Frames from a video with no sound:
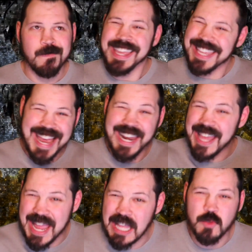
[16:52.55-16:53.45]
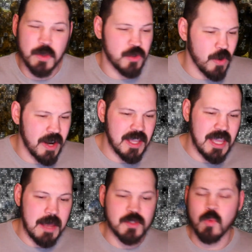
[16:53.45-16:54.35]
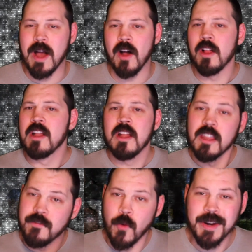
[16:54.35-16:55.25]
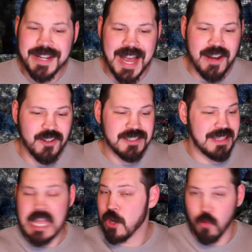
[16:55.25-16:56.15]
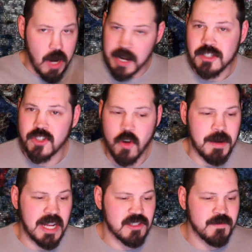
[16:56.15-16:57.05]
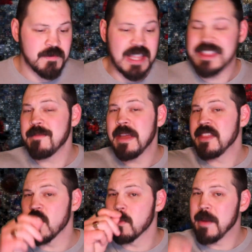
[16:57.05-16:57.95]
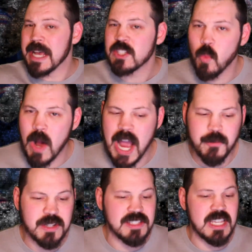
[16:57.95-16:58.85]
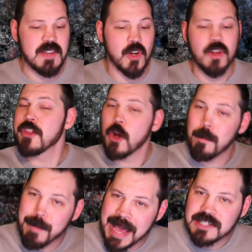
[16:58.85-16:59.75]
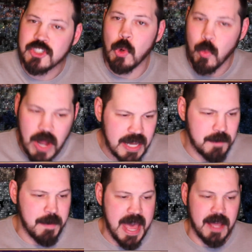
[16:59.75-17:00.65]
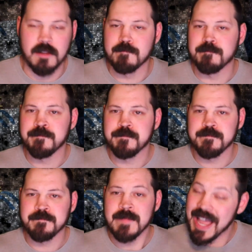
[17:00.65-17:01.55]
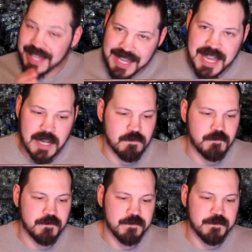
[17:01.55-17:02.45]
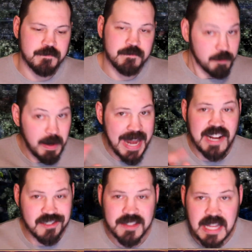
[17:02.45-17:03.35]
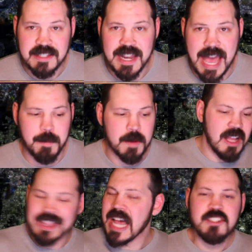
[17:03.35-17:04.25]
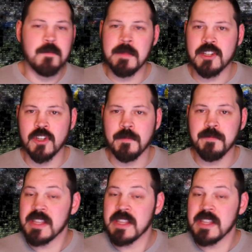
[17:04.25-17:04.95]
and kind of ends with the running game as well. The 49ers like running so much that they made their best wide receiver their best running back. I kid. But actually, that did happen. Elijah Mitchell